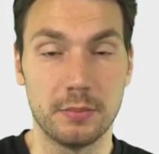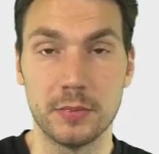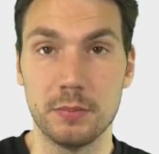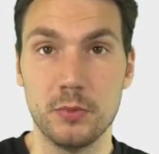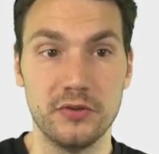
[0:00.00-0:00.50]

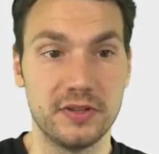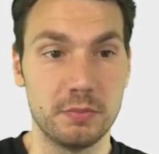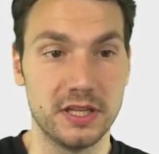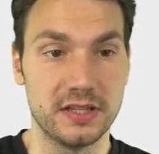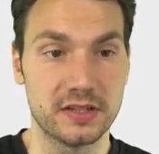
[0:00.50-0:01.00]
move the
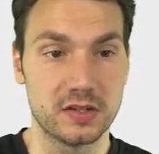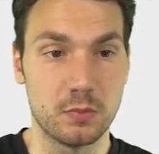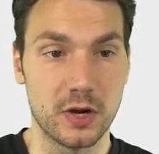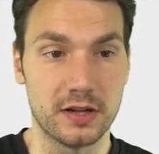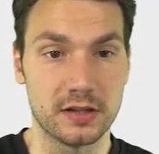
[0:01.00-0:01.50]
meeting
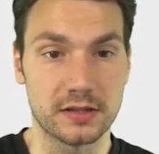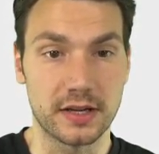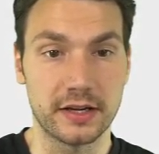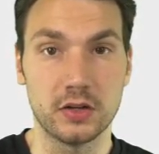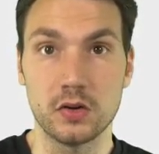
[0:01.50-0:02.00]
somewhere else. I
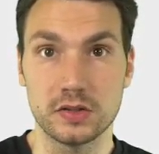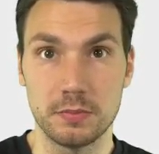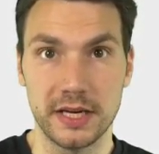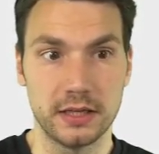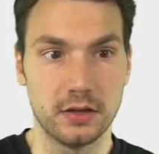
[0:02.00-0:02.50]
can also
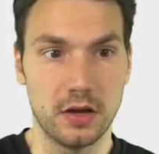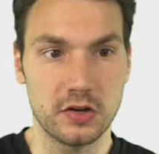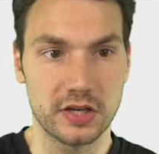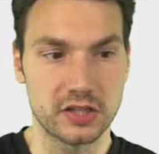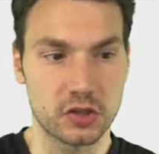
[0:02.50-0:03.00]
make it
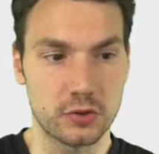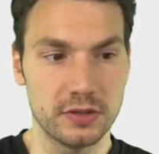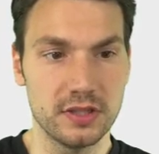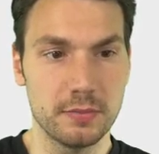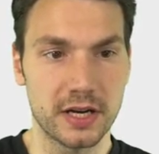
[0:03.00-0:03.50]
longer and
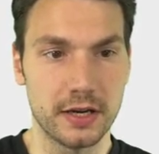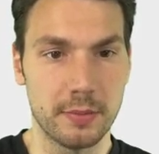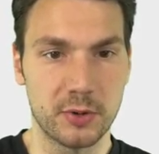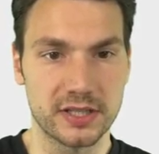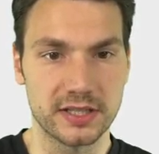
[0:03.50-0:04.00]
shorter by
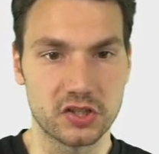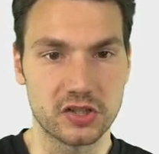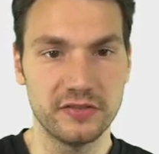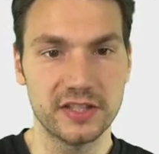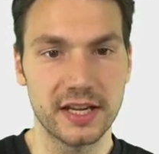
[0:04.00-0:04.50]
pressing
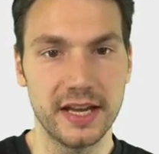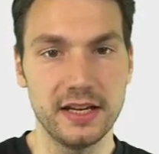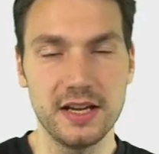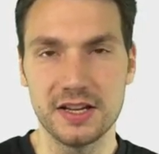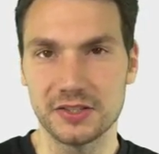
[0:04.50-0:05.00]
Shift
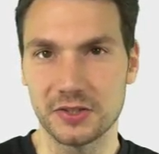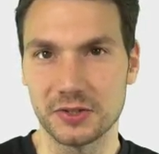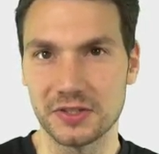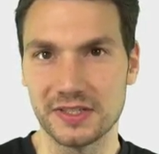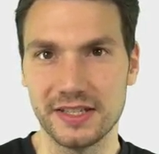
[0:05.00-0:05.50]
again. So
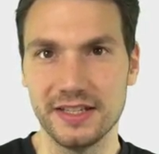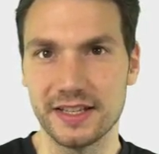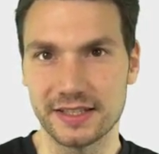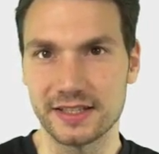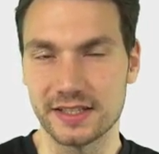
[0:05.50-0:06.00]
you see
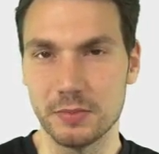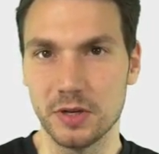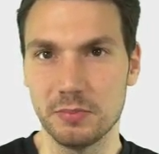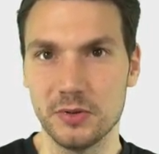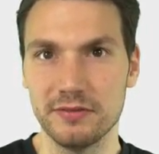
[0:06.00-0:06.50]
that's a
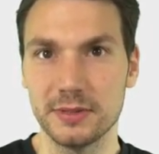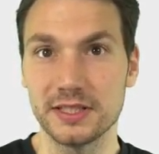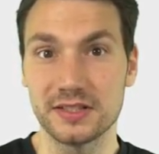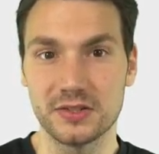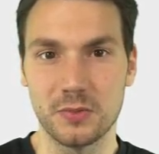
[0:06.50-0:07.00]
similar movement
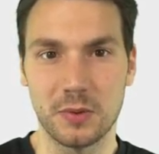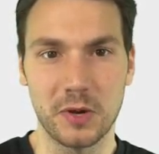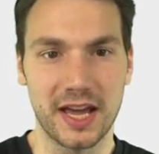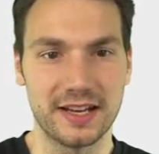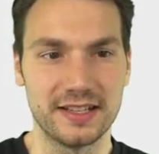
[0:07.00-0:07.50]
to what we
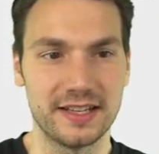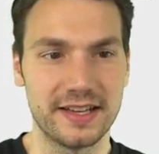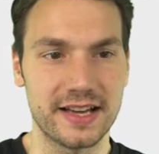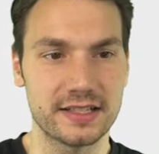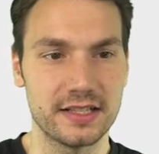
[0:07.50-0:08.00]
had in the
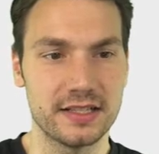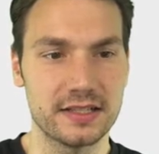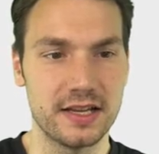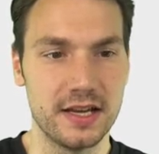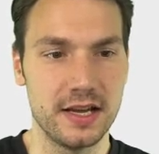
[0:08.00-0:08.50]
task
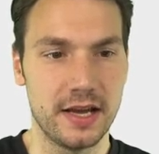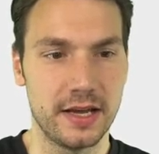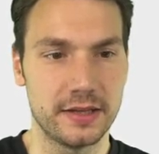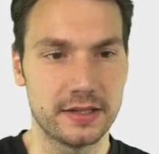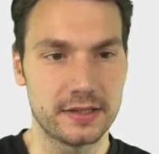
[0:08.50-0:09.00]
list.
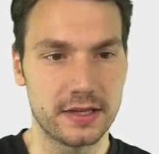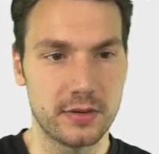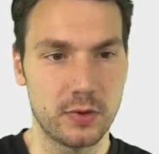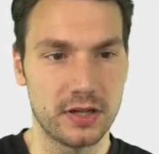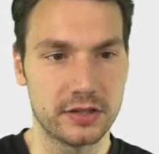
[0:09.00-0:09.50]
And then say,
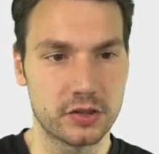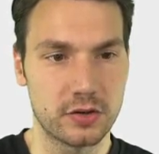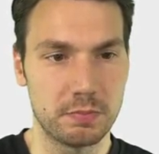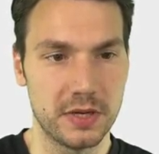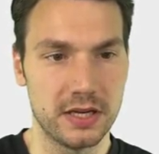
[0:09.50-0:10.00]
well, it
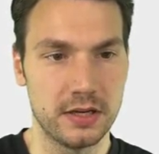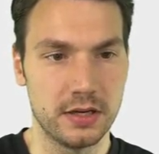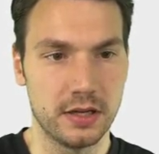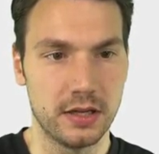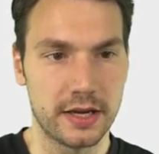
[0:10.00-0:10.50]
should be
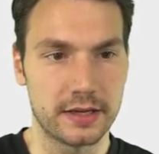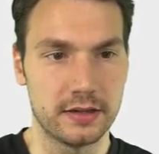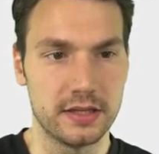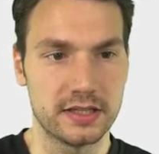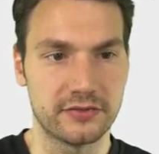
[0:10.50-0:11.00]
like
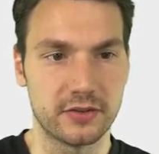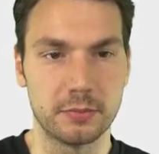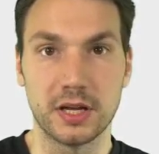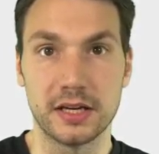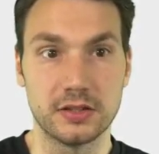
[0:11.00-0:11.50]
this from
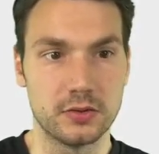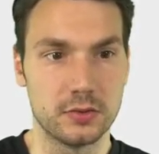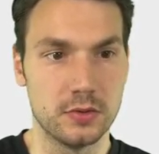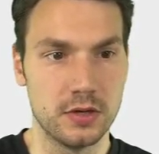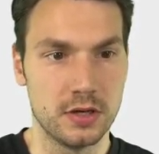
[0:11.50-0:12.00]
9
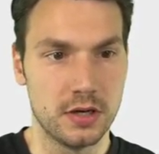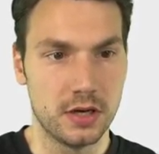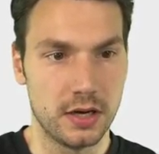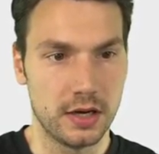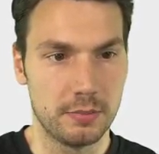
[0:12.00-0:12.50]
to
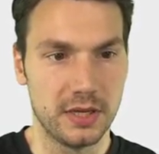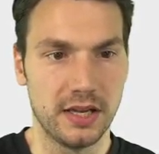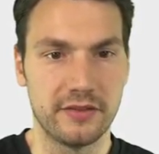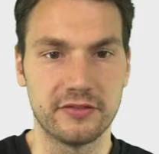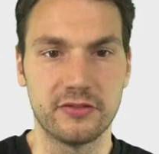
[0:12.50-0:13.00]

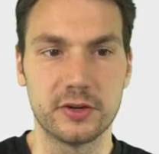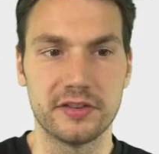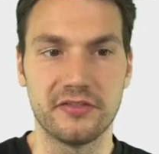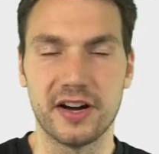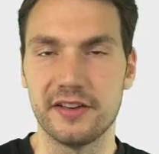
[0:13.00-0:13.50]

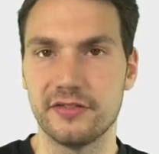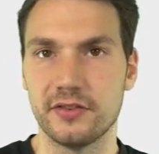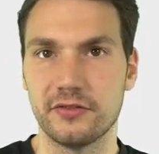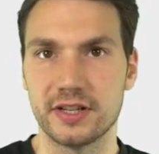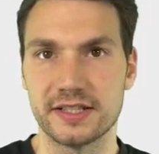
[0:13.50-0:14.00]
11:45,
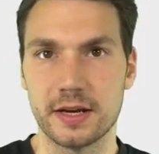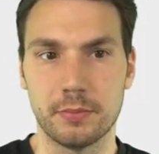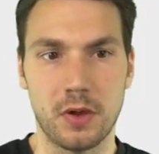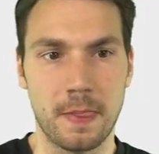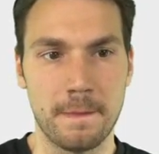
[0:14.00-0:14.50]
for
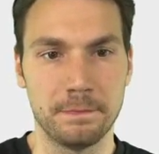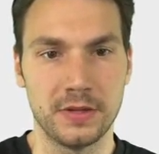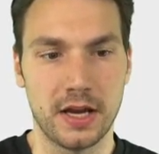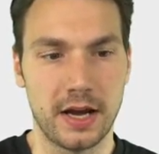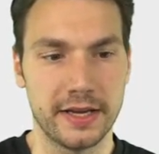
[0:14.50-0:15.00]
example.
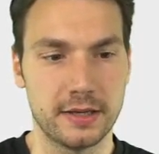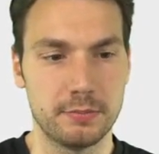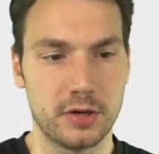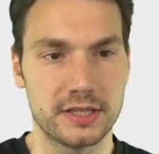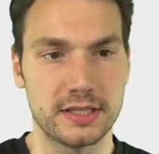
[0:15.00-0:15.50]
I can
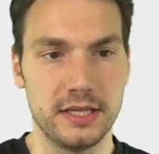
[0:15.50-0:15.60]
press